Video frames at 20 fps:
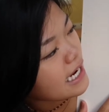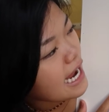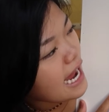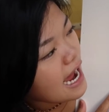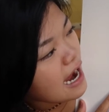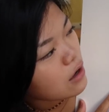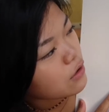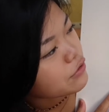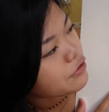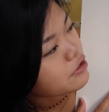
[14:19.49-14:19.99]
an
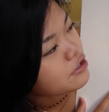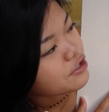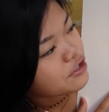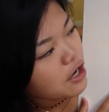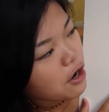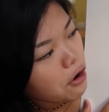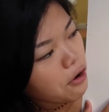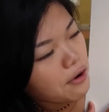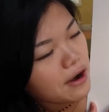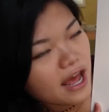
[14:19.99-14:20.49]
hour or
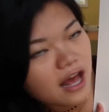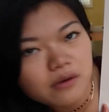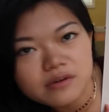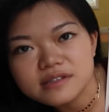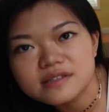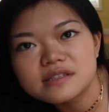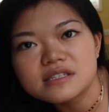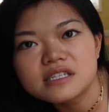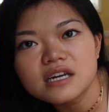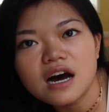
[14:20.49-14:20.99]
so and I
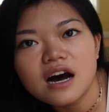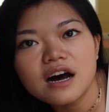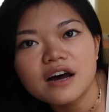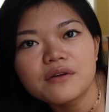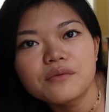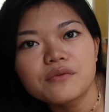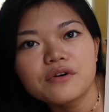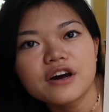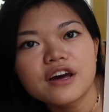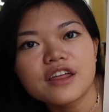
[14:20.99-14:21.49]
was
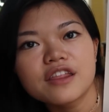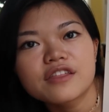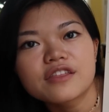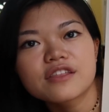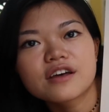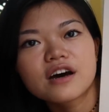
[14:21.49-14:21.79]
done with.